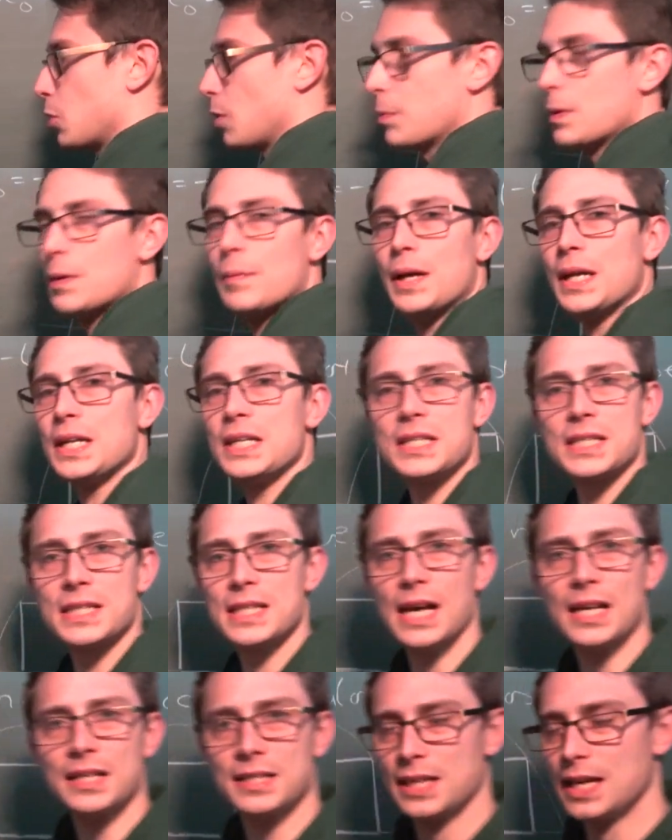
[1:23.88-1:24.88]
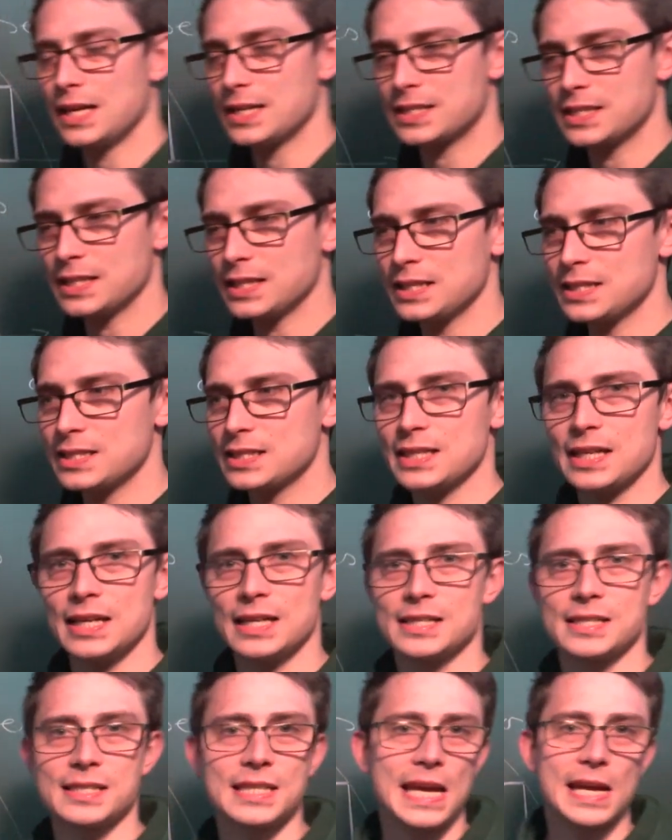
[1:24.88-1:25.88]
problem, and it's not as easy
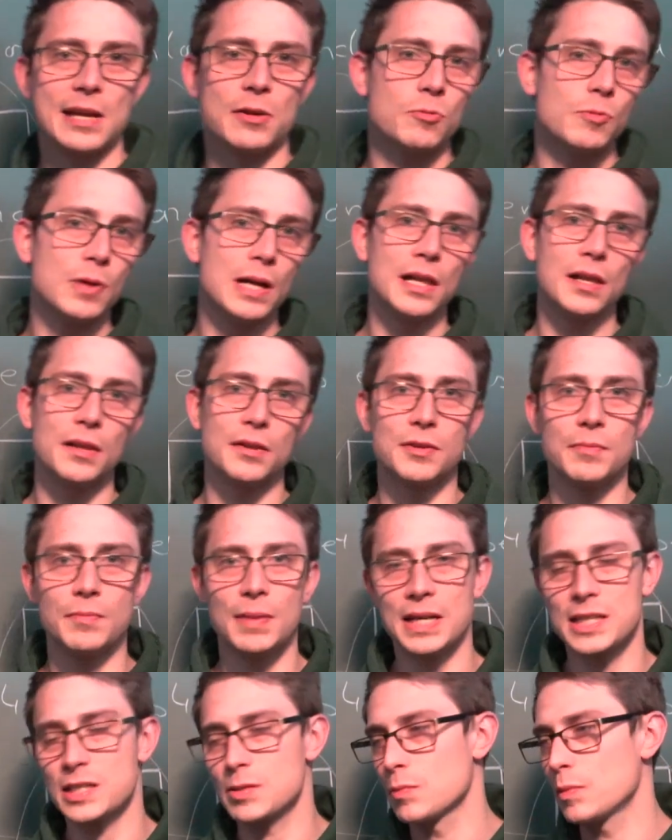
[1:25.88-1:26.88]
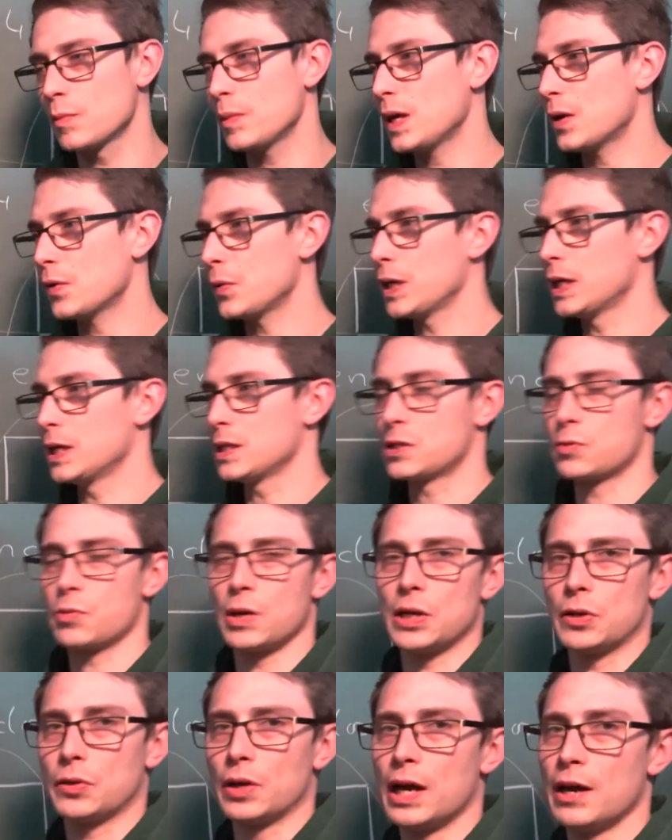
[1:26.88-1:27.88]
as saying, well, the maximum area is
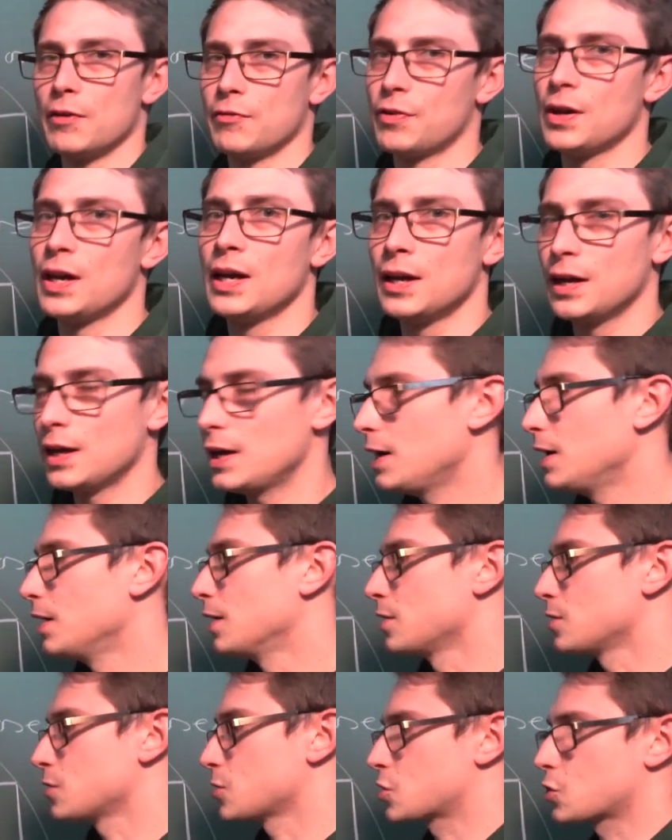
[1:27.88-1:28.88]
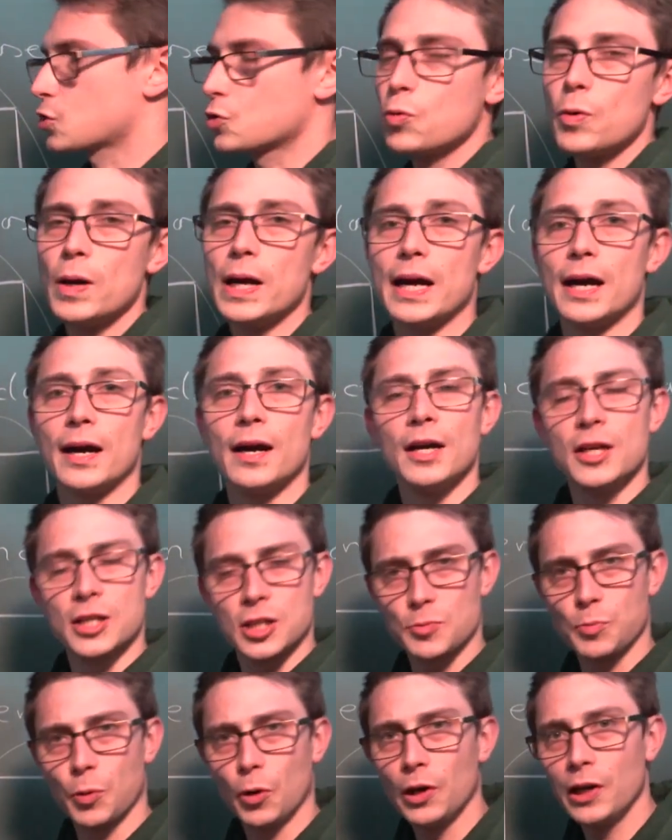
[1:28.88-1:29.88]
when you have a square.
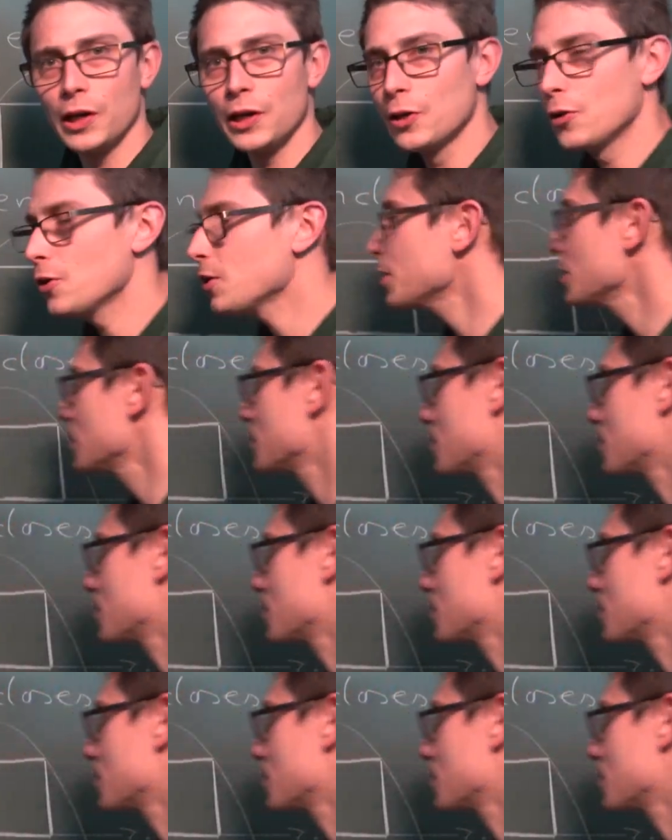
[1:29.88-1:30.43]
Spoiler alert,